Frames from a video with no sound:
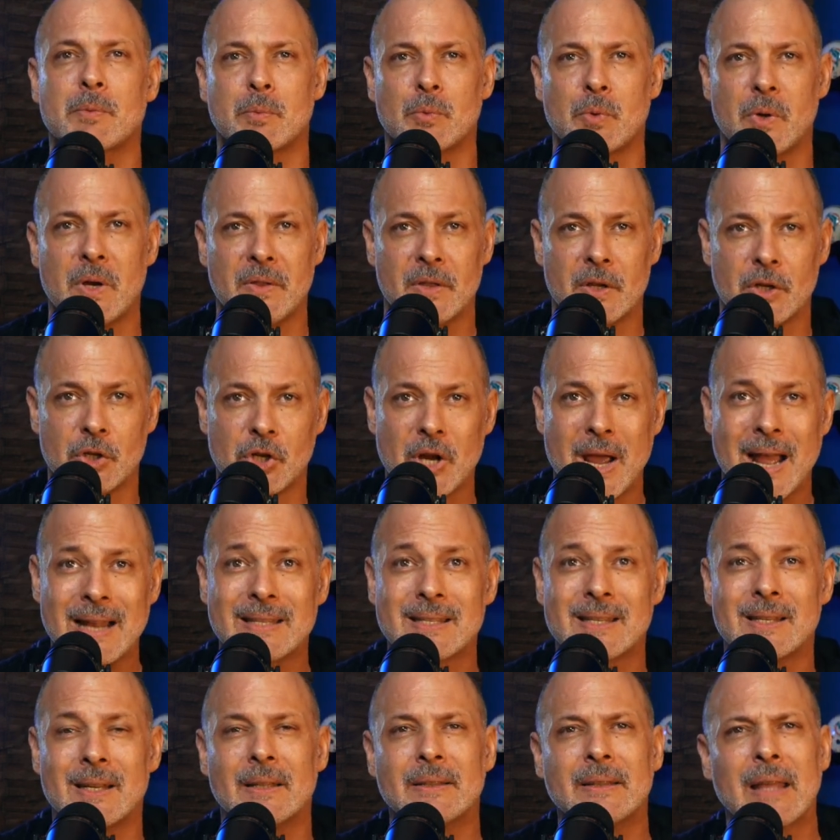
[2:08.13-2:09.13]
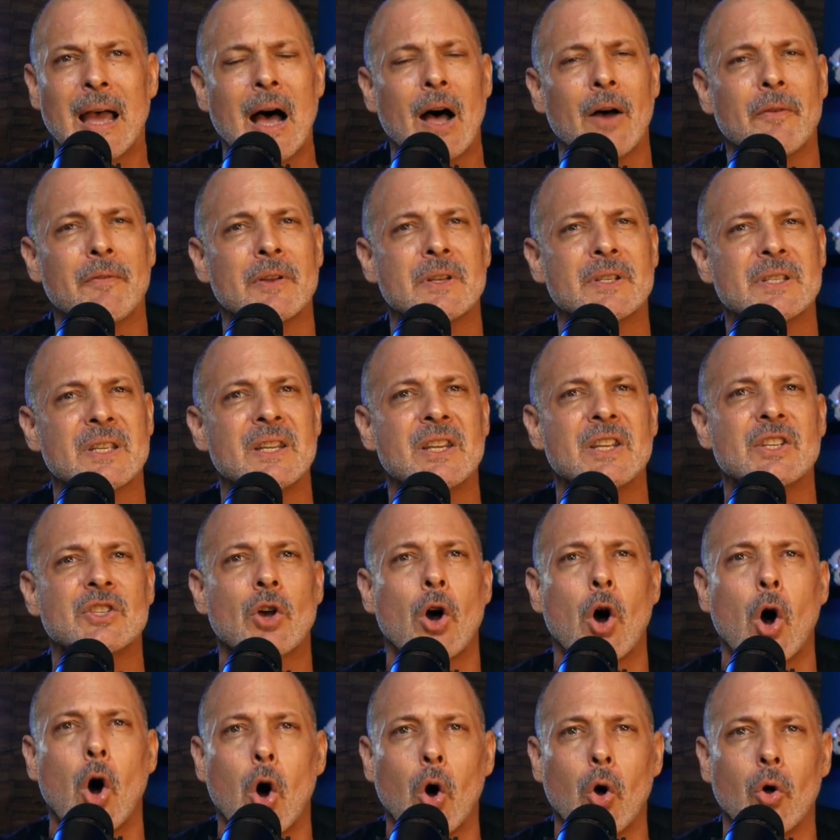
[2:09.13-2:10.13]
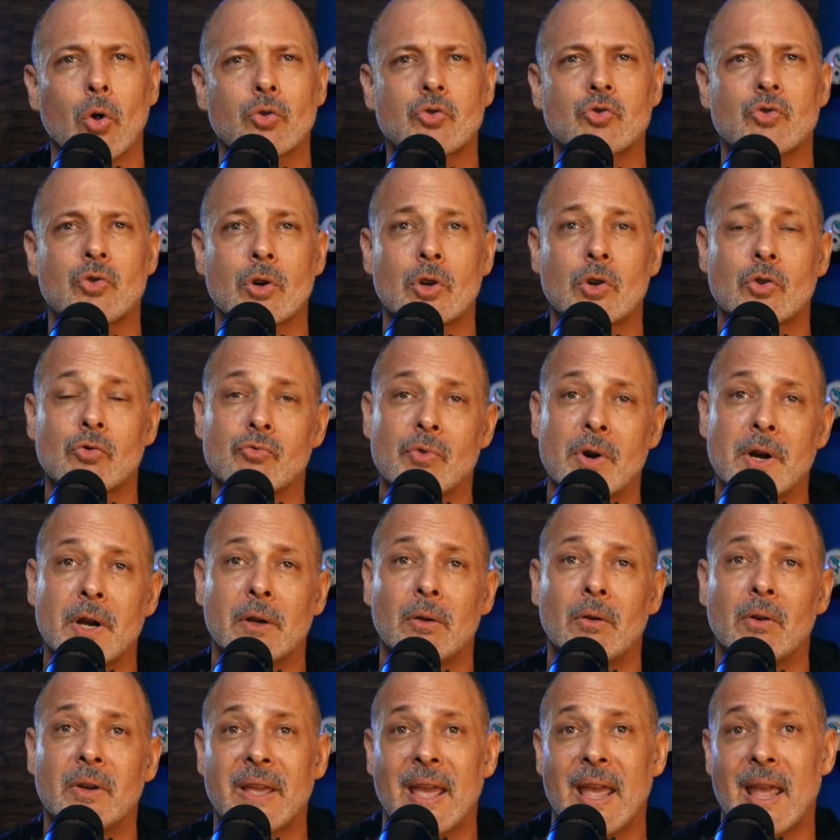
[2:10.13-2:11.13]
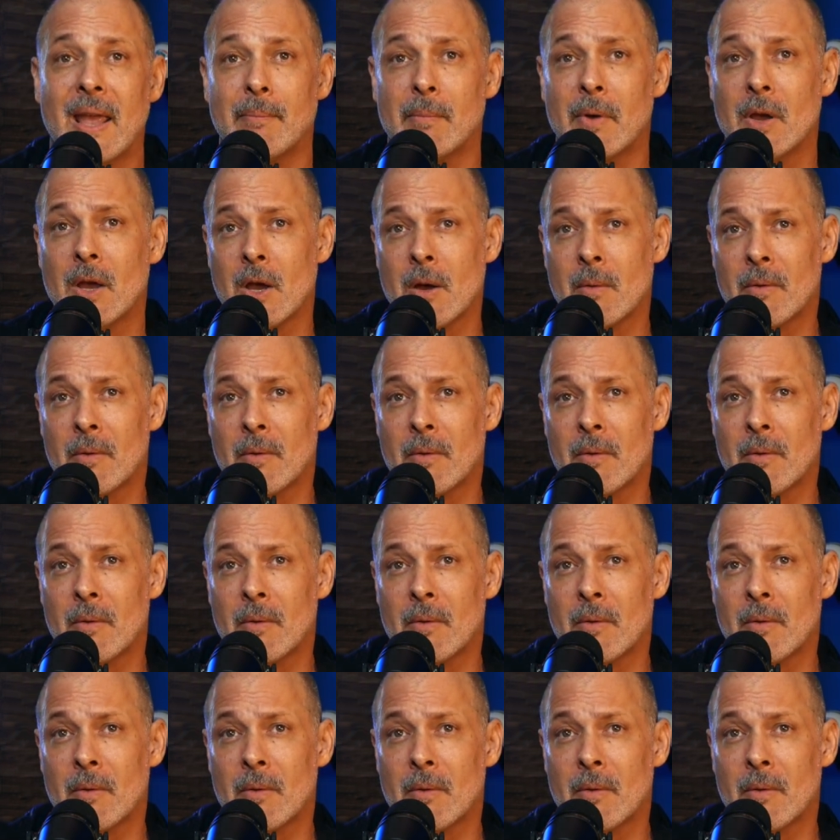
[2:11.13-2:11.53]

between the Jets and the Dolphins in this ultra critical game.